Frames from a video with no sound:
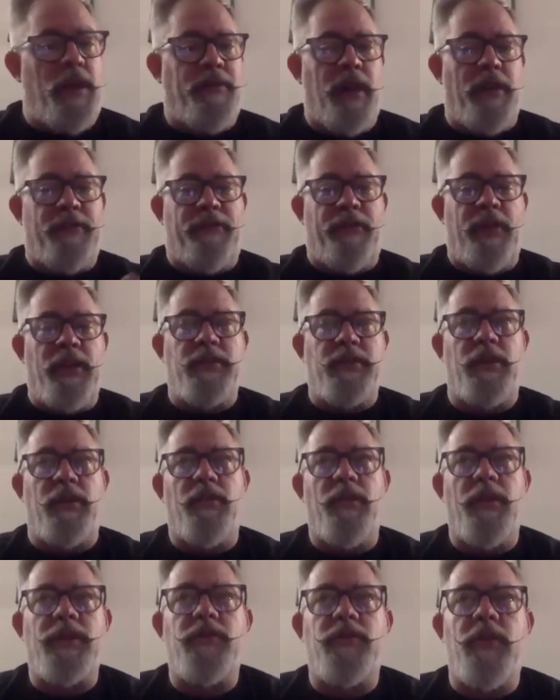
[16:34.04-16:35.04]
got friends at a
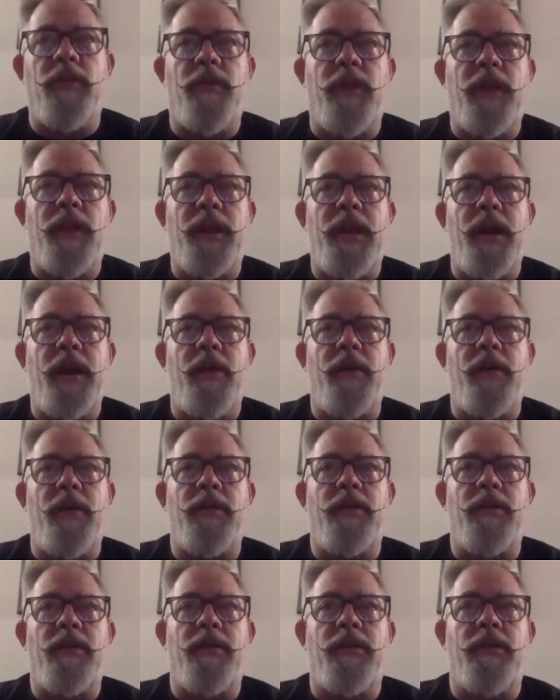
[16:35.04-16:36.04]
restaurant right now,
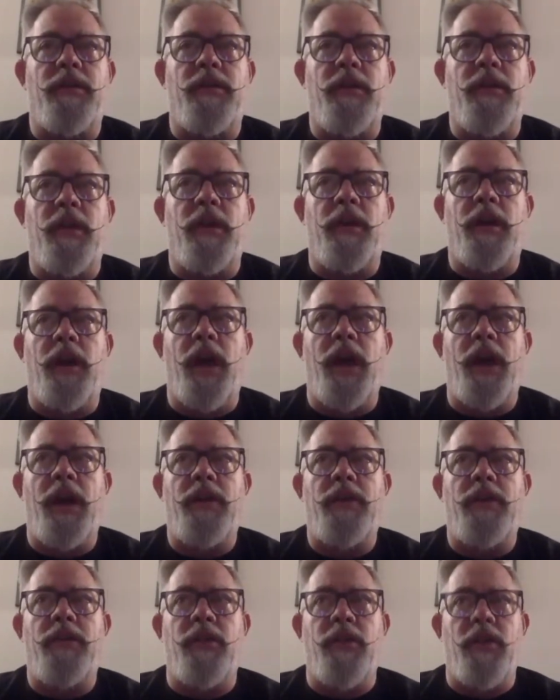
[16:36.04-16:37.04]
and the
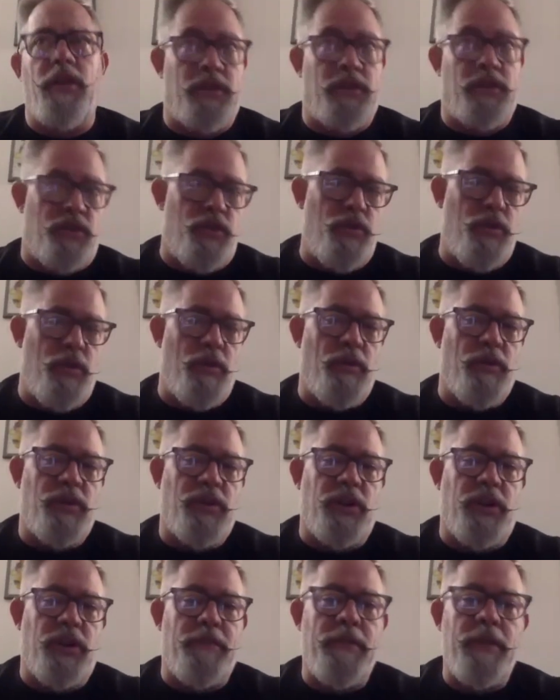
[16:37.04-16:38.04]
guy that it's new
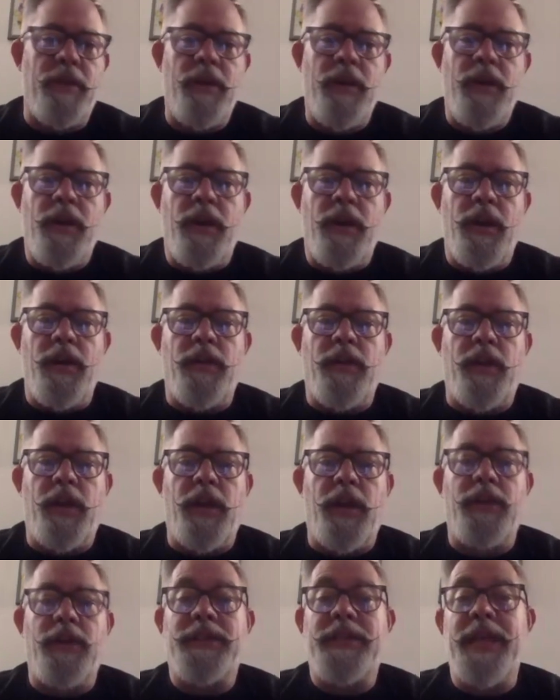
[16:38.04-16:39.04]
ownership, and the
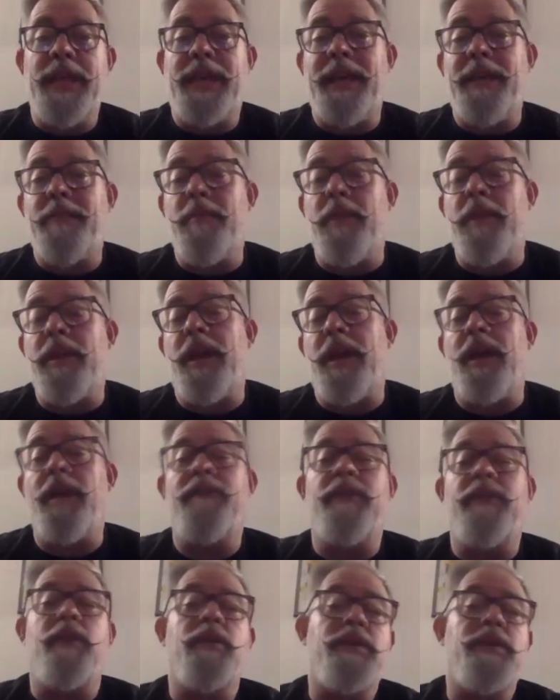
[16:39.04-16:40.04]
guy is taking money out
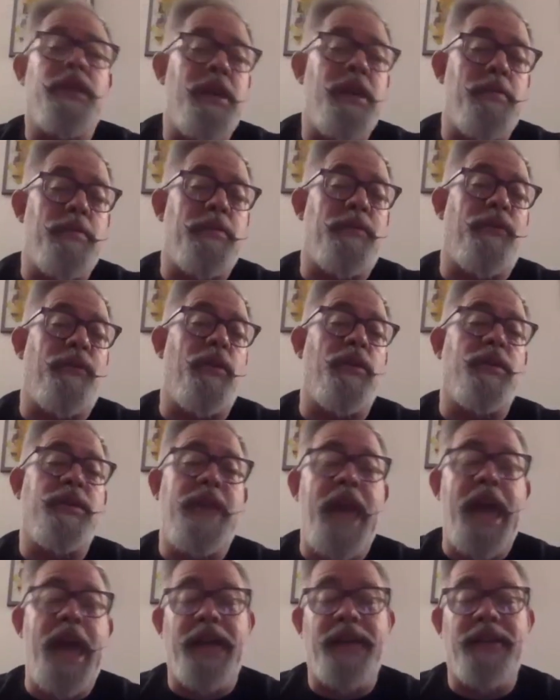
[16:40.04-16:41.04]
of their tips for their
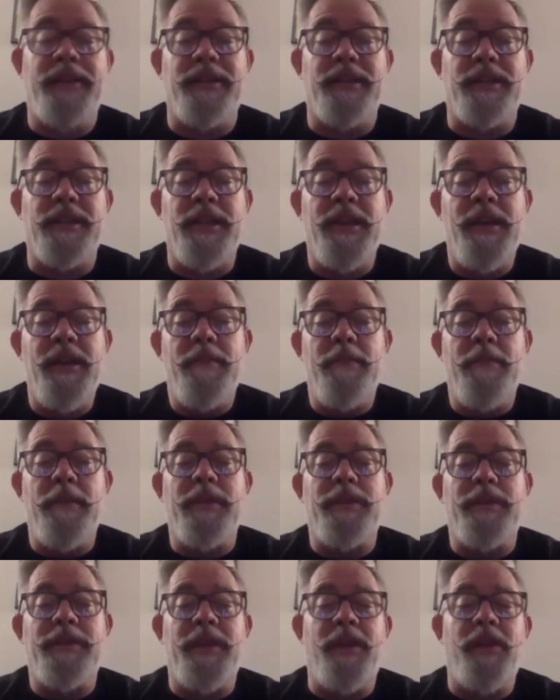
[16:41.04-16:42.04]
taxes,
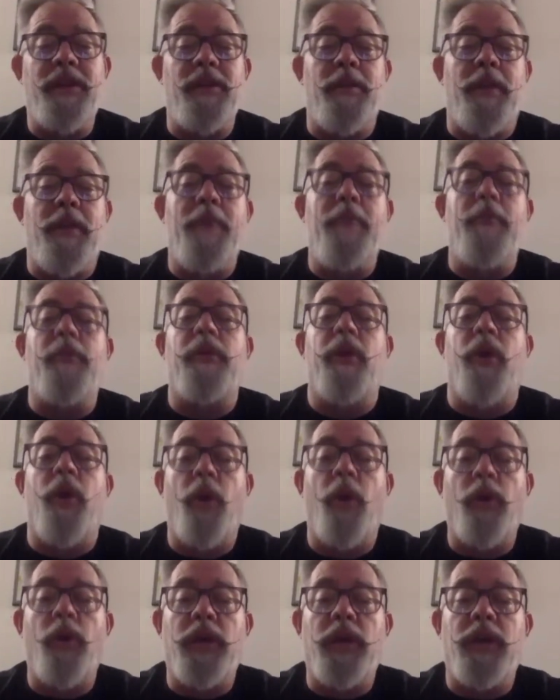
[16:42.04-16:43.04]
but he's telling them, I'm only
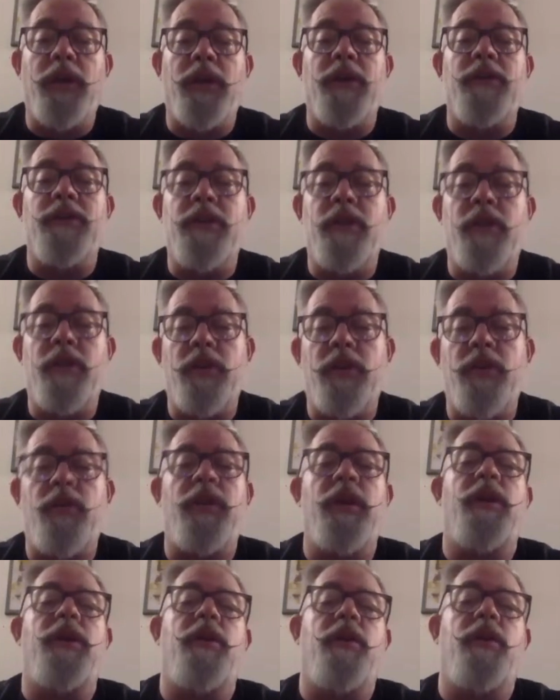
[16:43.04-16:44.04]
holding it until you
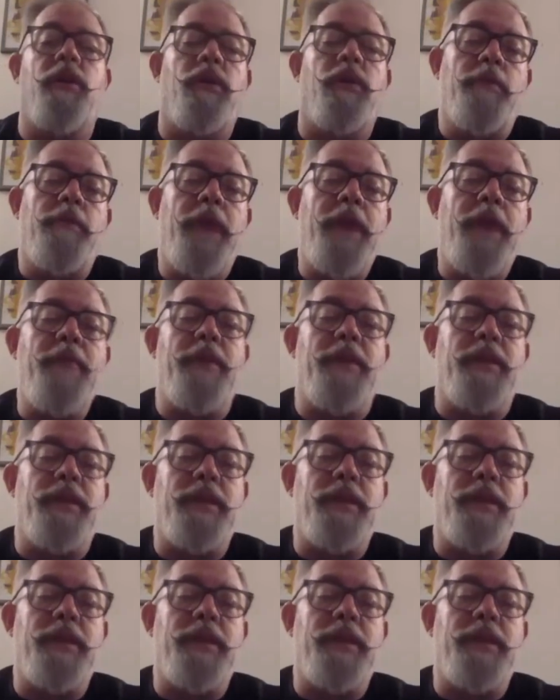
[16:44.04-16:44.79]
get your payment